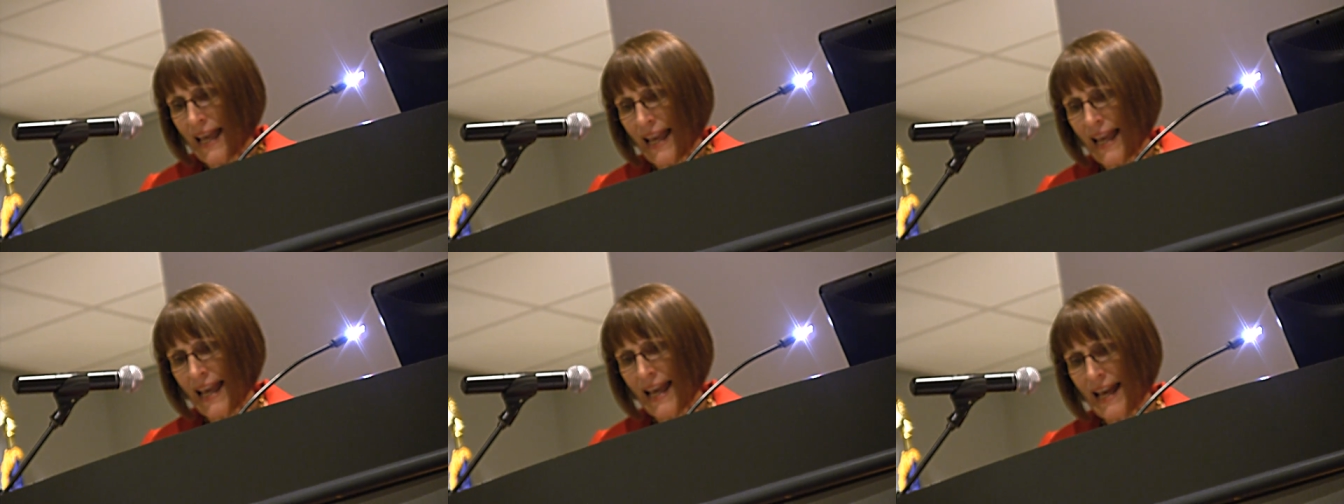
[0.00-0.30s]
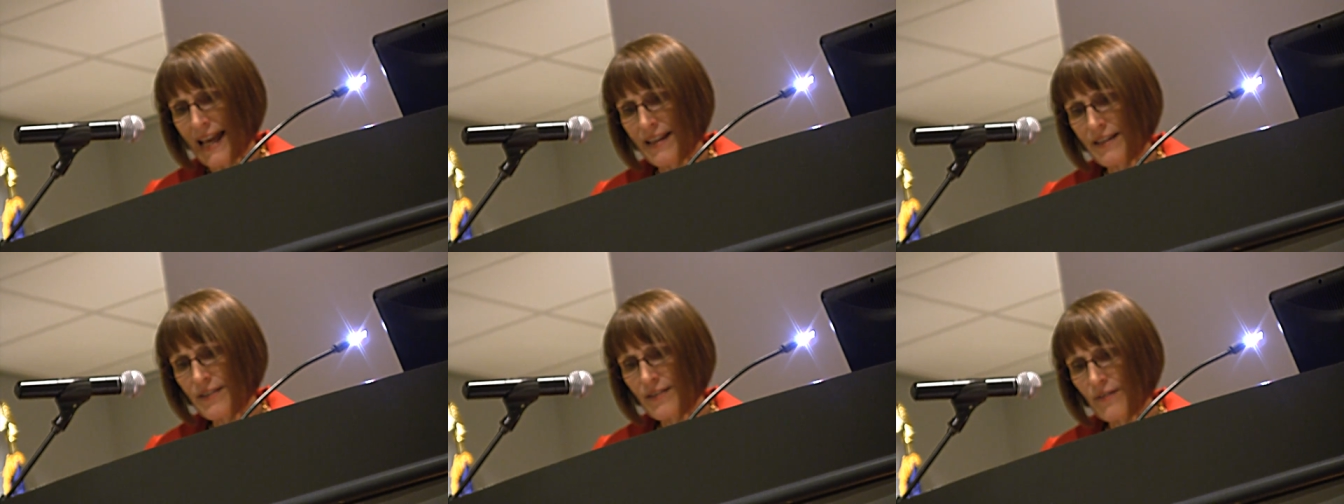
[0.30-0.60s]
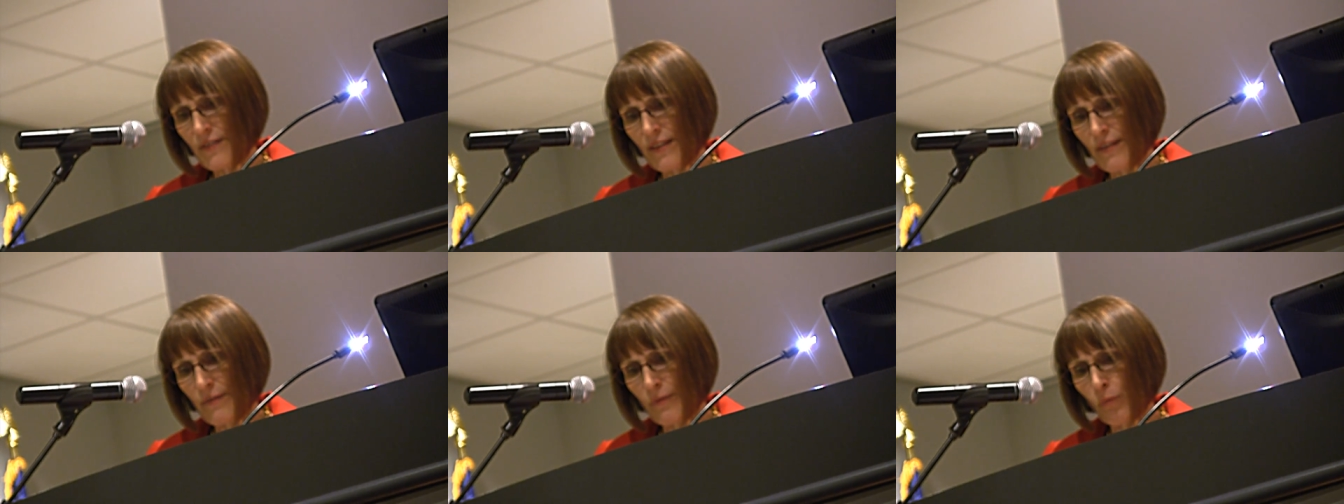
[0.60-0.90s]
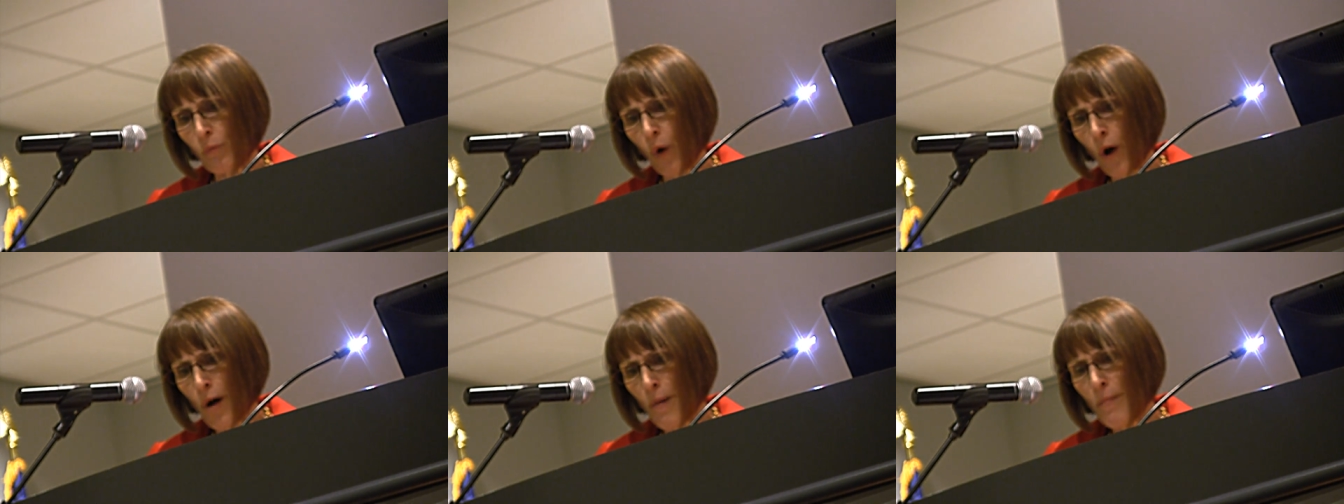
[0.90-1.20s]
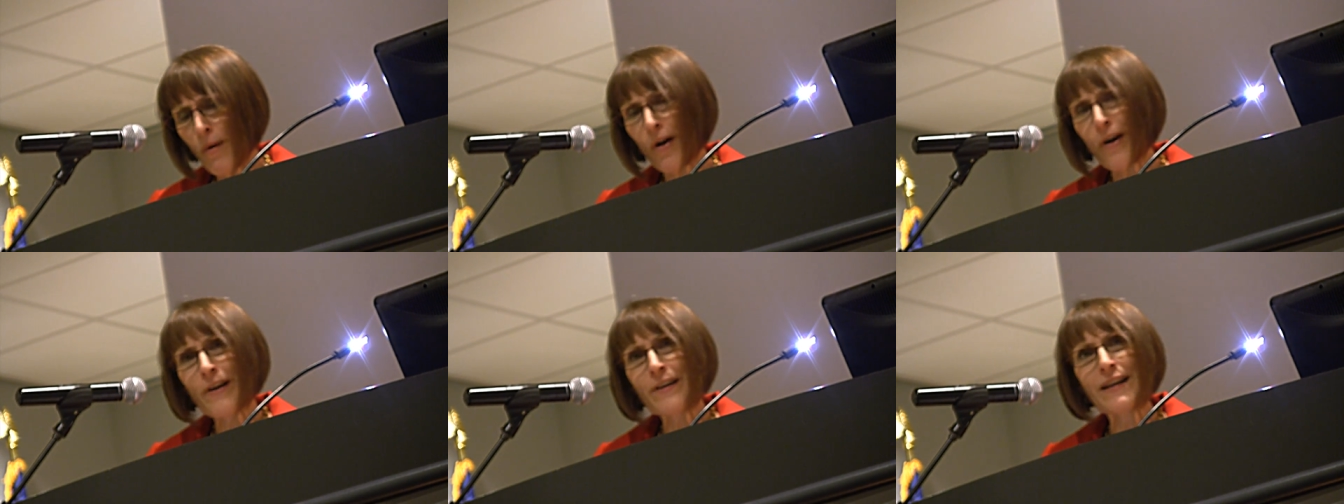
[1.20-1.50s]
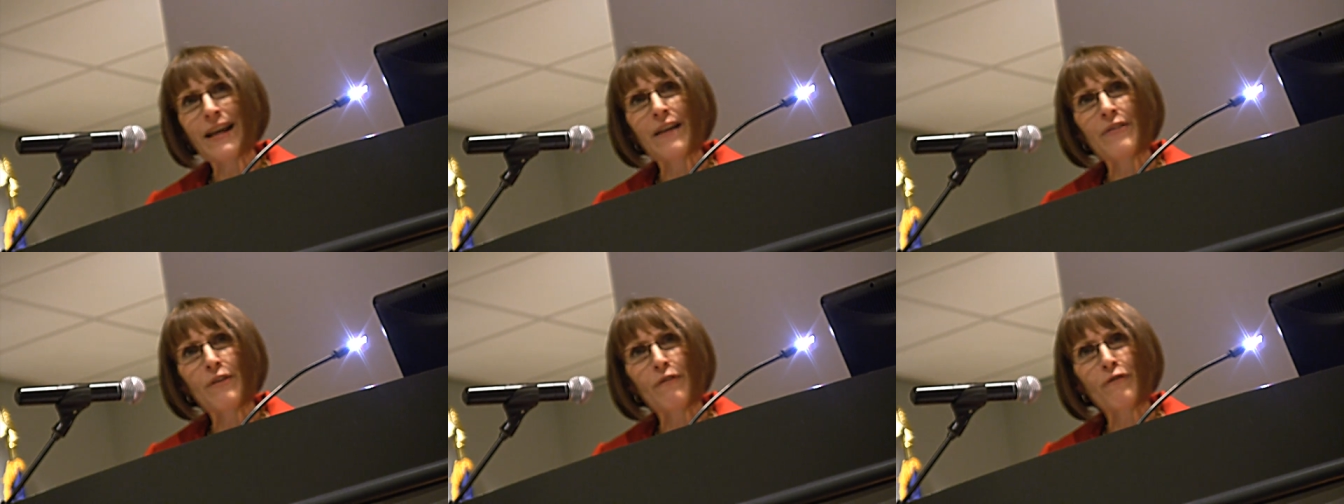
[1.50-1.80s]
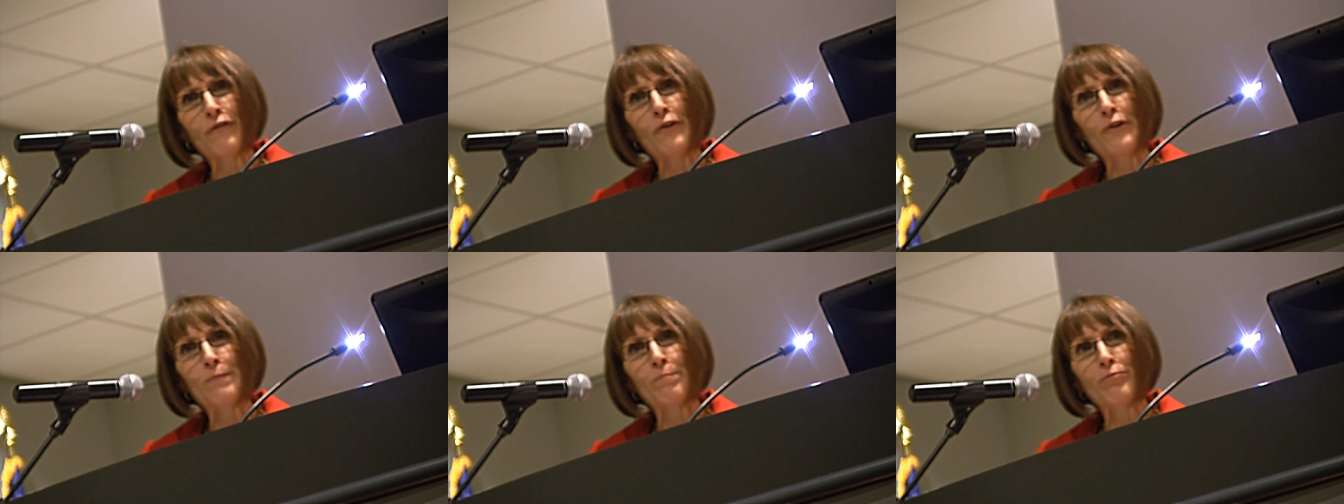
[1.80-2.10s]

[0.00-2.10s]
And Walmart and the food